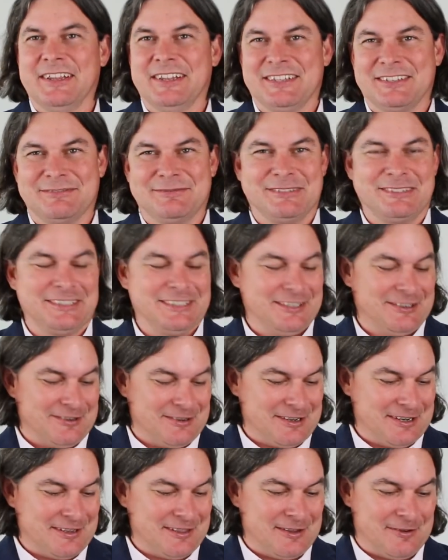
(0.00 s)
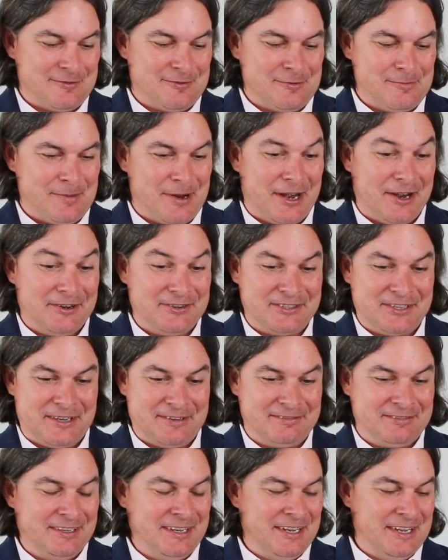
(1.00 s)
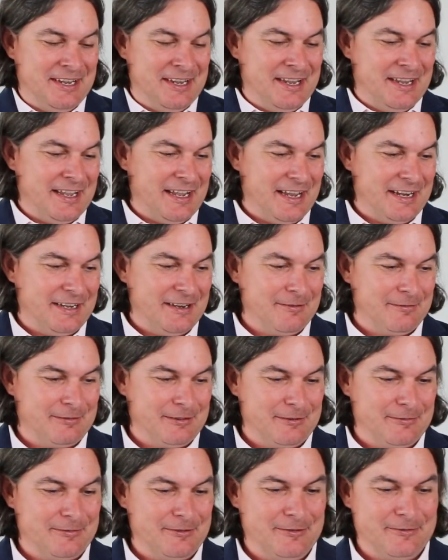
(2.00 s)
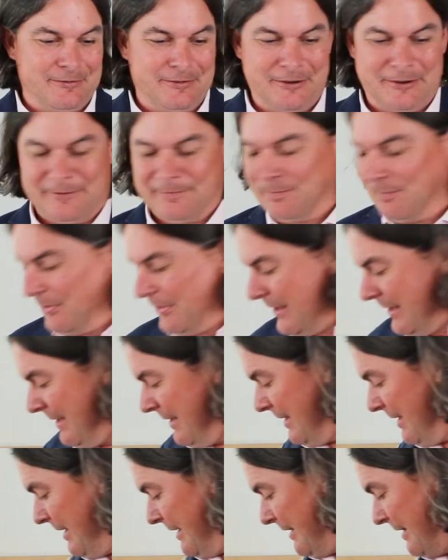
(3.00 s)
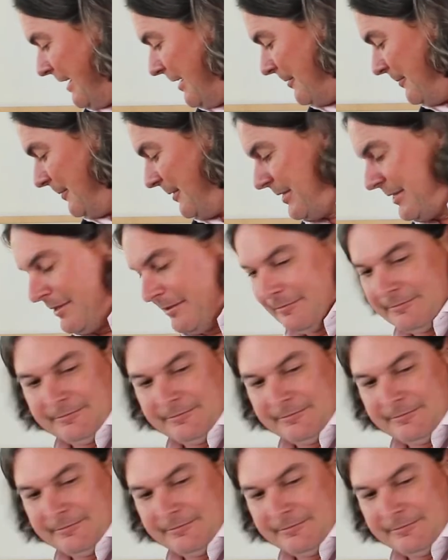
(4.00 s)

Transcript: it's pretty hard out there for buyers. I I definitely feel for y'all. Now one.